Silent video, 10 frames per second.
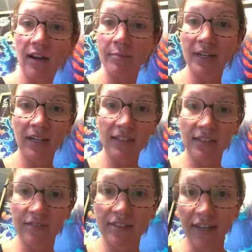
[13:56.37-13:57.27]

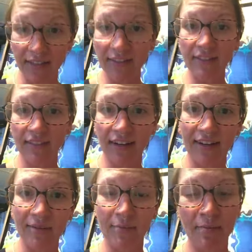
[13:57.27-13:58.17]
Because of Satan
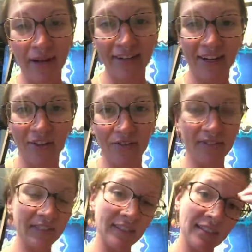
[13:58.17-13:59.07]
and many other
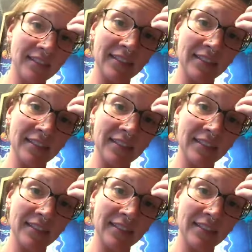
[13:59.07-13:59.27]
reasons.